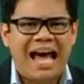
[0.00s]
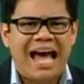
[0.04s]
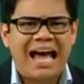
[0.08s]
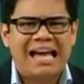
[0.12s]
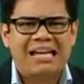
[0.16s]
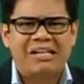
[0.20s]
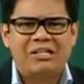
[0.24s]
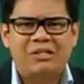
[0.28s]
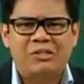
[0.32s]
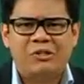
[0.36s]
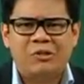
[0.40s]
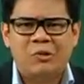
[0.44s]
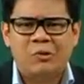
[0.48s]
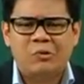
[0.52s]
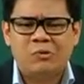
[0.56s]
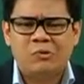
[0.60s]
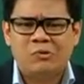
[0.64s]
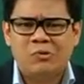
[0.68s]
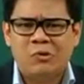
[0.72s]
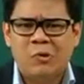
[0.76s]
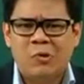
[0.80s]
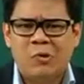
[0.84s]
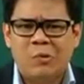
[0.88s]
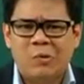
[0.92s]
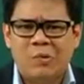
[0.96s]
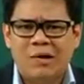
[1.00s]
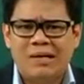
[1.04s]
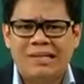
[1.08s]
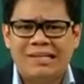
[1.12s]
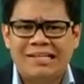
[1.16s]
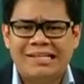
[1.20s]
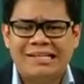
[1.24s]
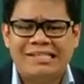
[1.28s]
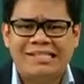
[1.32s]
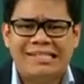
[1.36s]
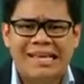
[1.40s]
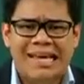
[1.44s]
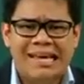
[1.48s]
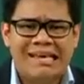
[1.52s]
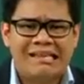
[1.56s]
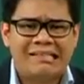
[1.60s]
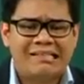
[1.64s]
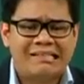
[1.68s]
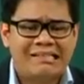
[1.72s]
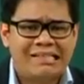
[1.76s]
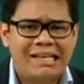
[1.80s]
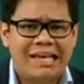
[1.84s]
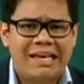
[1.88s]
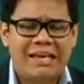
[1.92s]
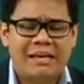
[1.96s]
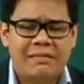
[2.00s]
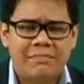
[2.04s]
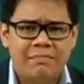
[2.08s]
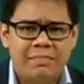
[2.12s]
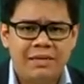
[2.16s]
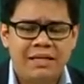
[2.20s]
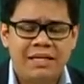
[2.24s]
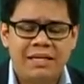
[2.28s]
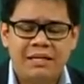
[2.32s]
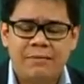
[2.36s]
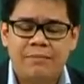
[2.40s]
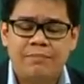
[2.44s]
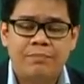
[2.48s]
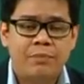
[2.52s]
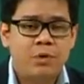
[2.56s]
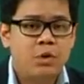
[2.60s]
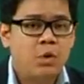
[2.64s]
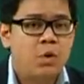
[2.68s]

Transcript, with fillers: I don't know what is SAP,